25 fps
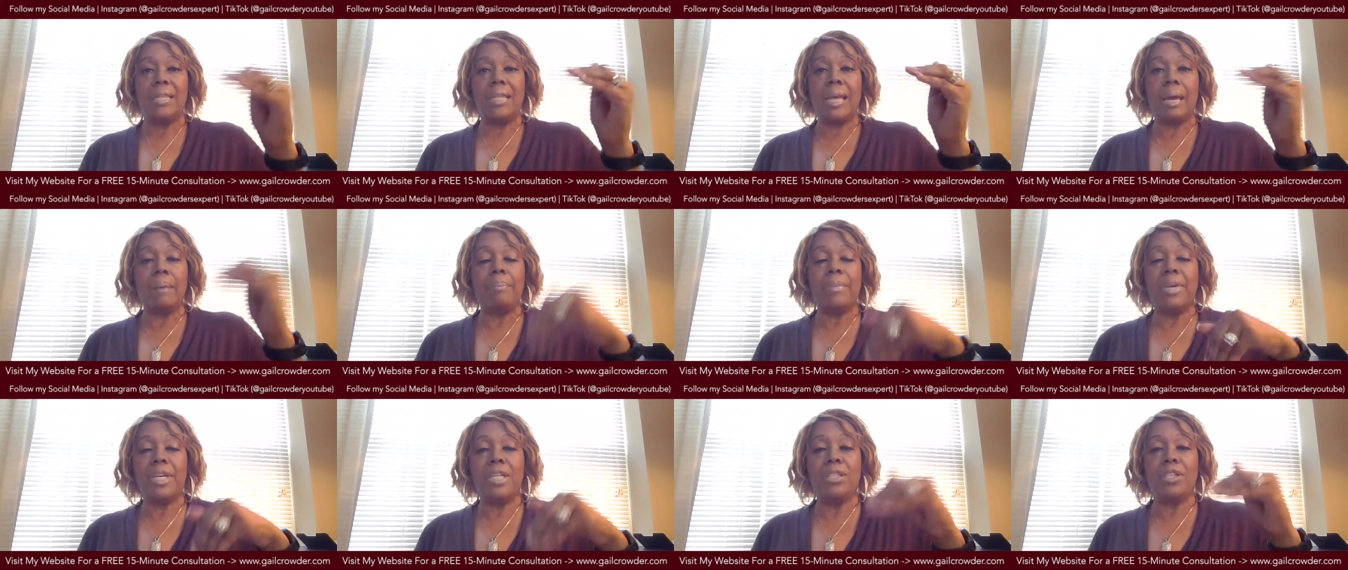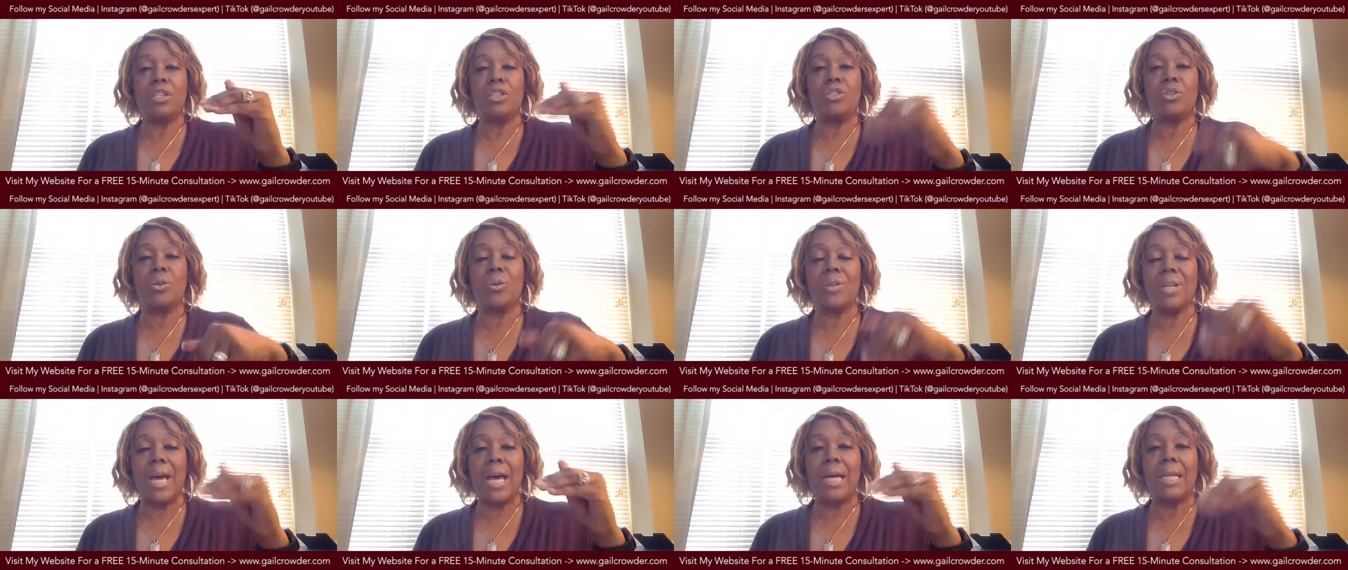That means
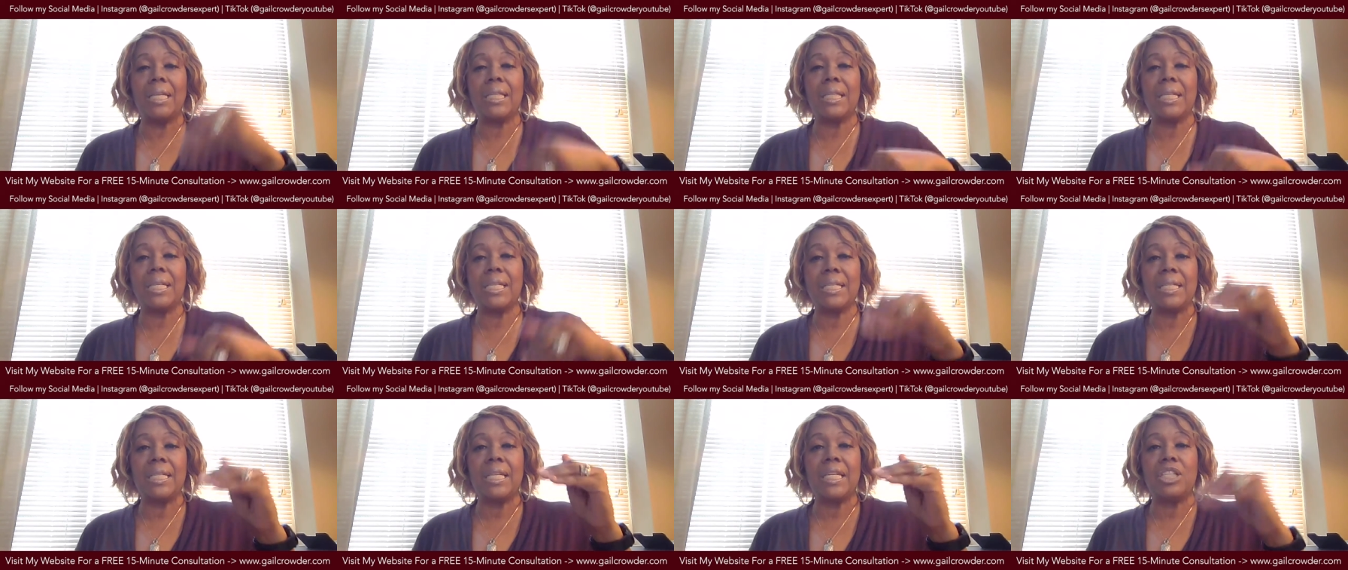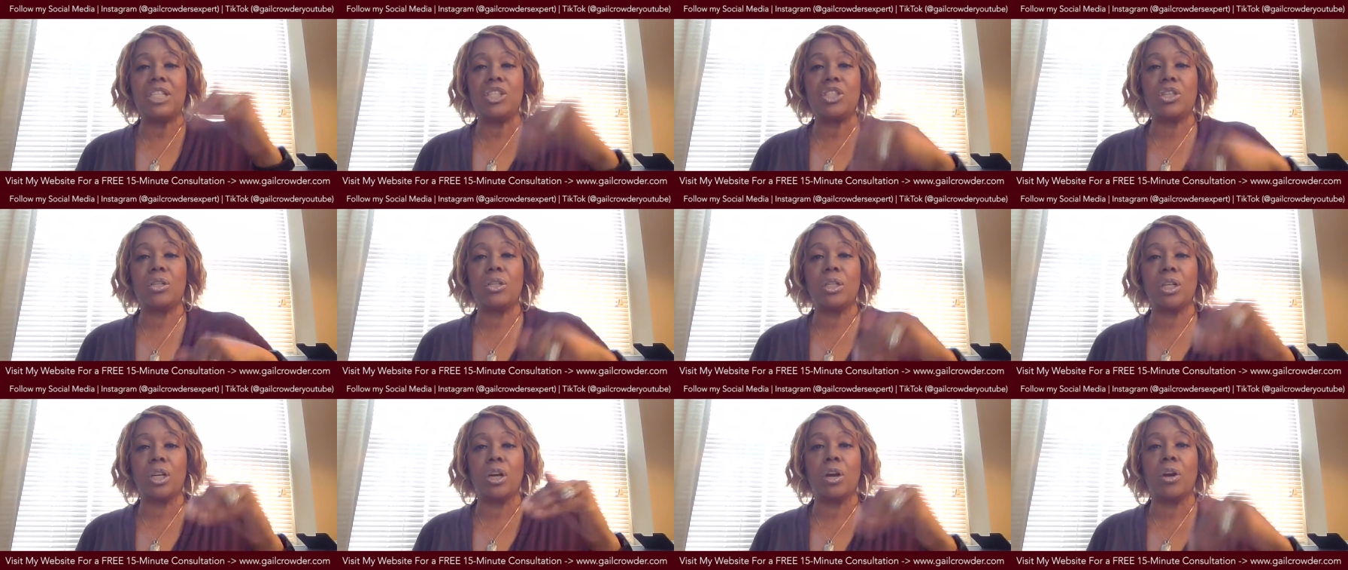that you're not listening
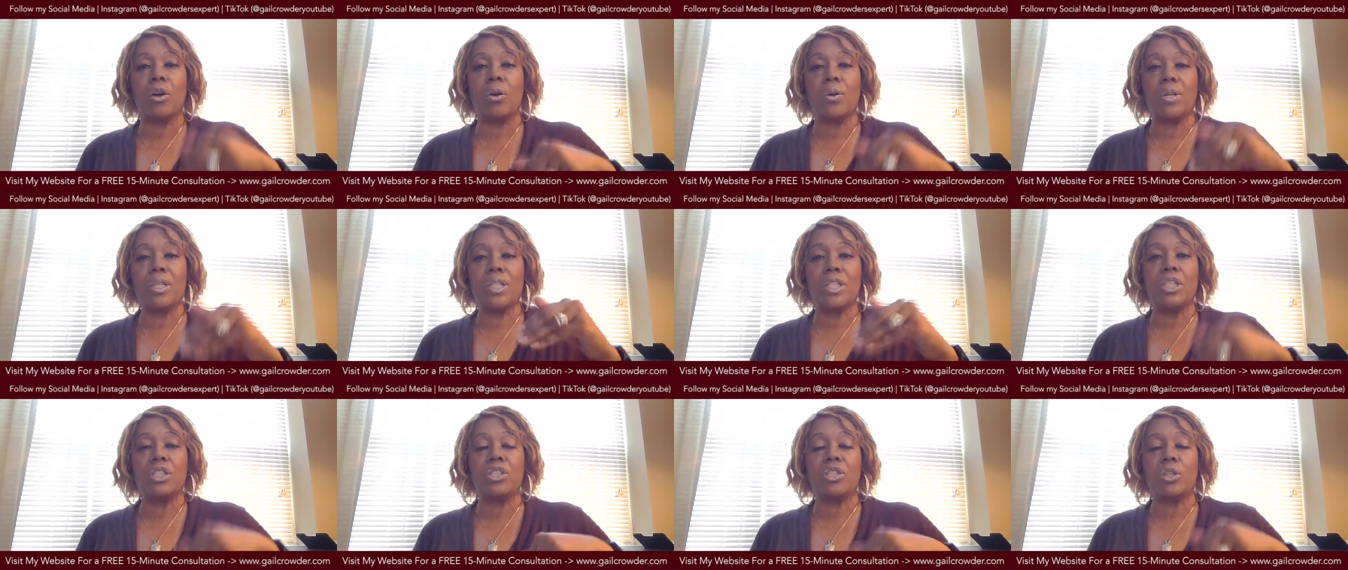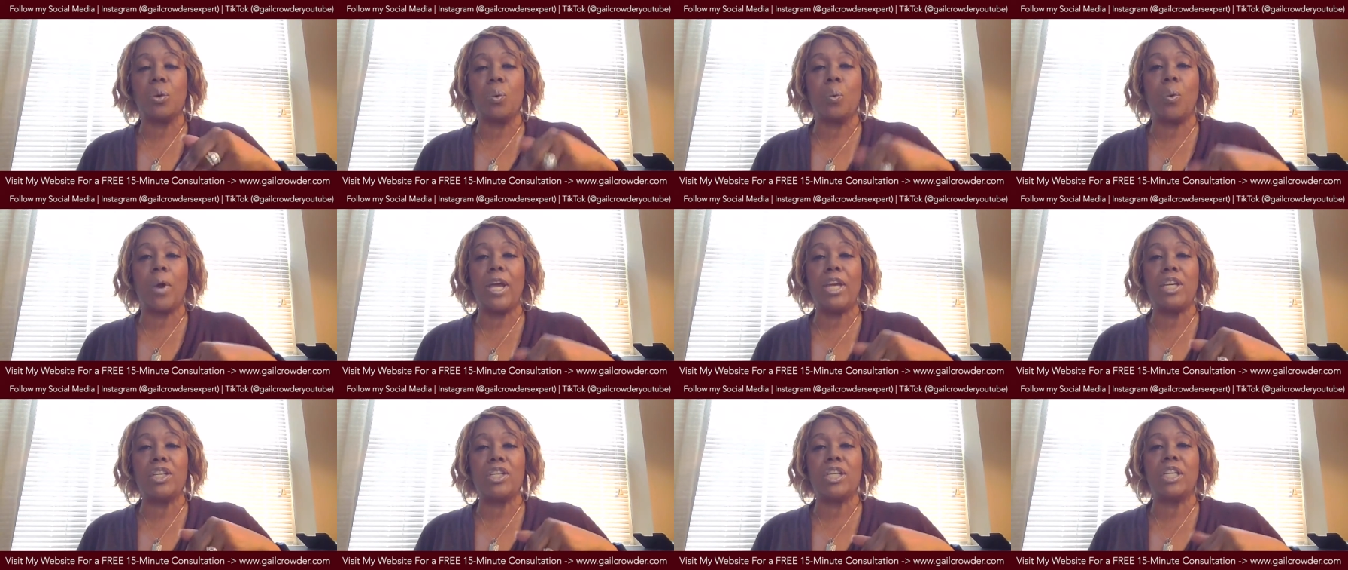to the current
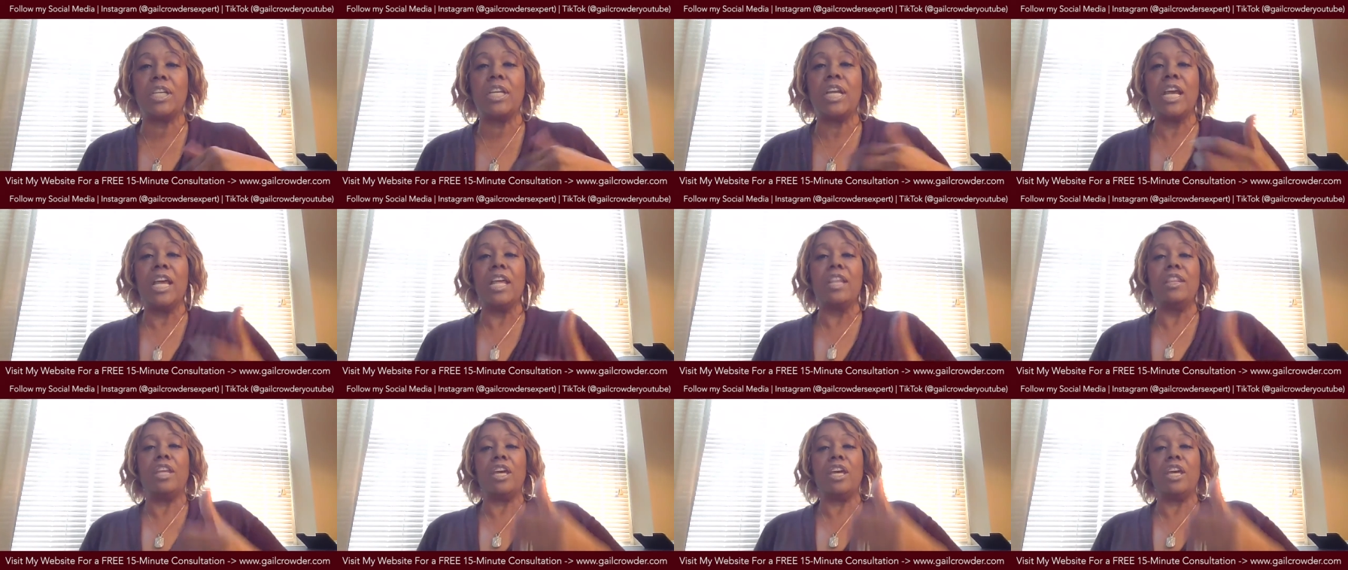situation